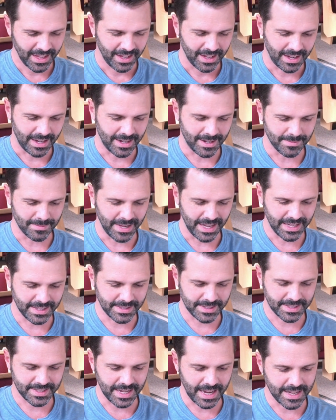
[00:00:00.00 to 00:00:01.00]

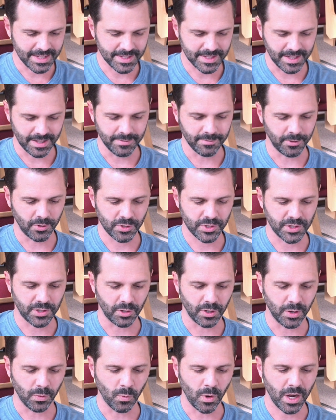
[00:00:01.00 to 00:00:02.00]
It says in verse
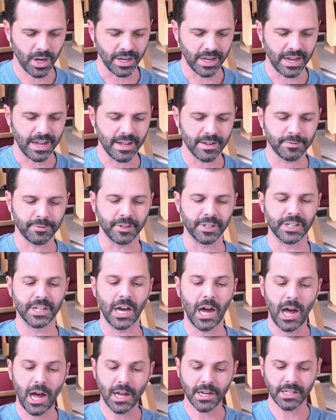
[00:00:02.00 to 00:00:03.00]
31, "If
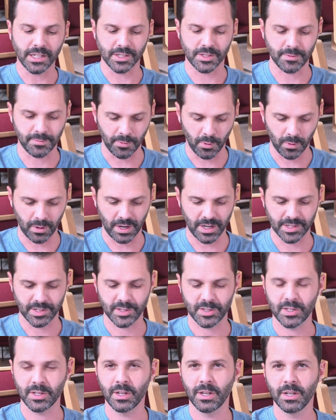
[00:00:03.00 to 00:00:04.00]
God is for
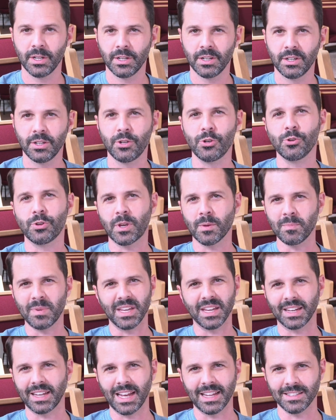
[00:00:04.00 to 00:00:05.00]
us, who can be
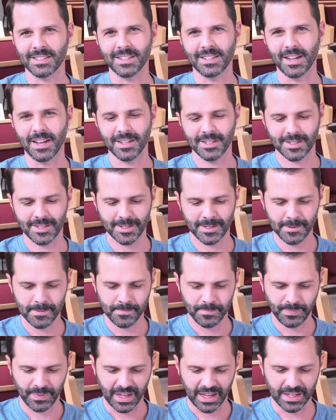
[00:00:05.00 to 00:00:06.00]
against us?"
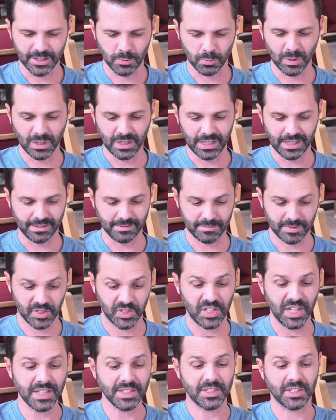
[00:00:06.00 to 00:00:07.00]
it's really,
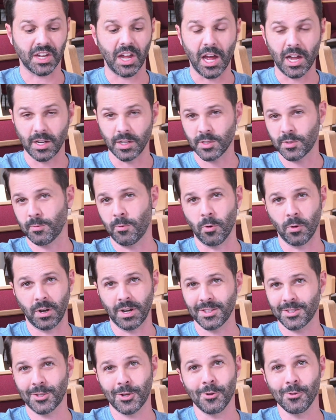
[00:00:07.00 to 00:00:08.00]
since God is for
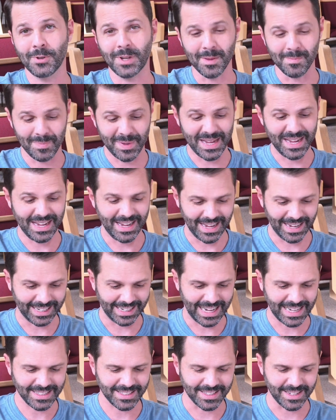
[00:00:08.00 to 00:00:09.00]
us, who can be
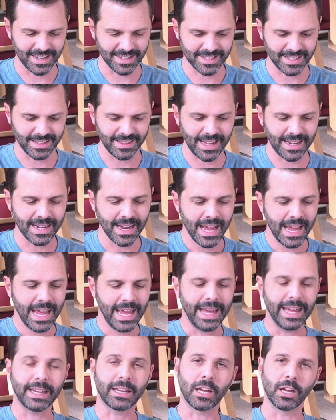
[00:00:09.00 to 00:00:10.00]
against us? And then
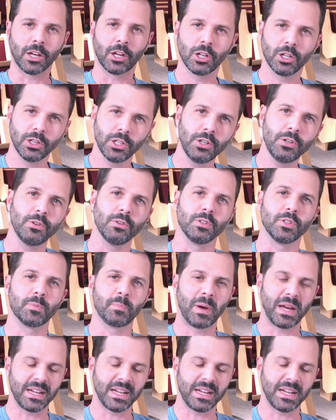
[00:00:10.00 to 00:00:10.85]
it concludes by